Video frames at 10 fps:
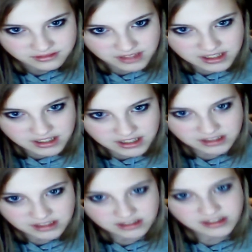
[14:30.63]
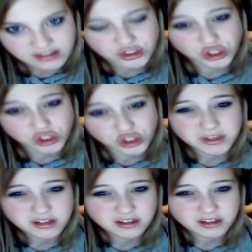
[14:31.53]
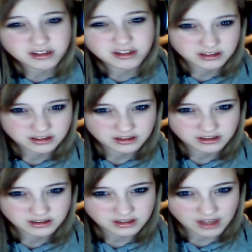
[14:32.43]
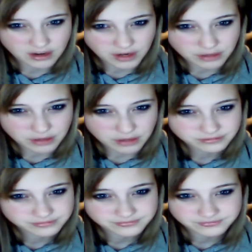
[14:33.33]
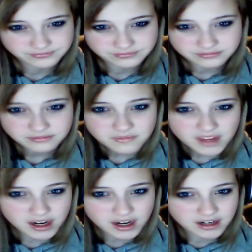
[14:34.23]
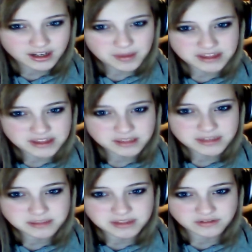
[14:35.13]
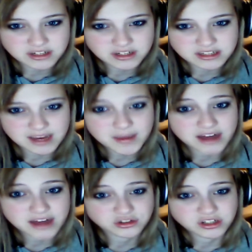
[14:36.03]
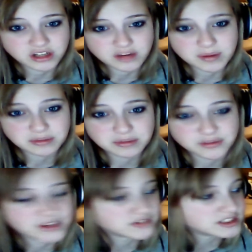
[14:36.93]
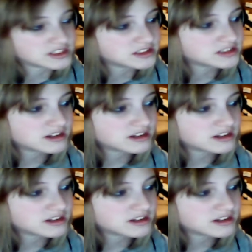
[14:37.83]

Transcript: Indian and German. I don't know. Or am I somebody's best friend? I'm actually a lot of people's best friends.